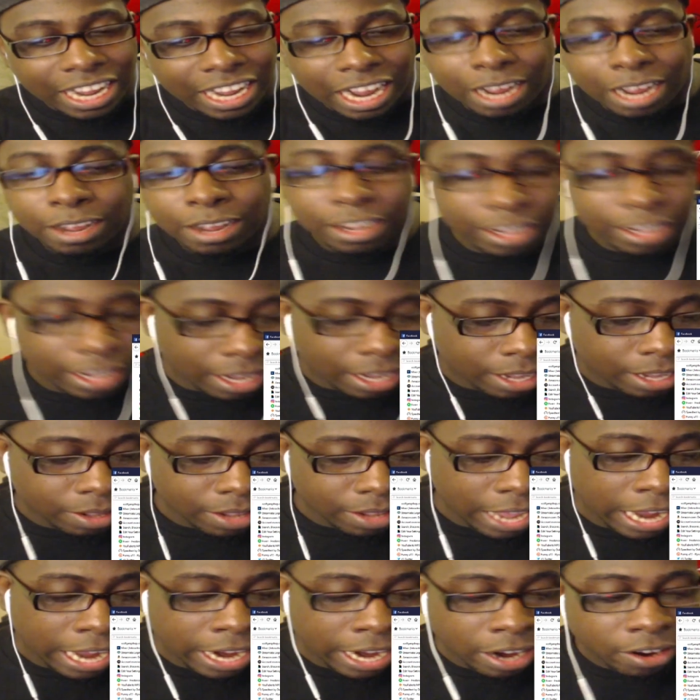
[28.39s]
at
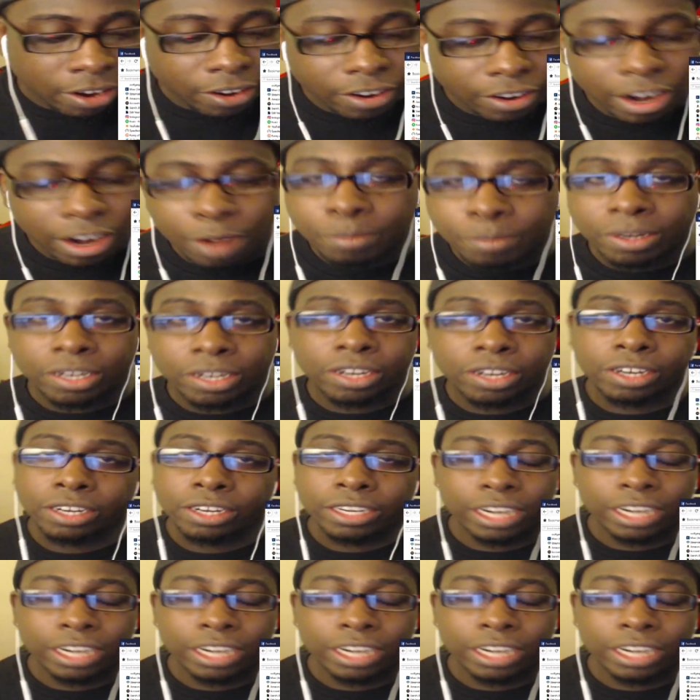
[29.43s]
heart, I'm a nerd.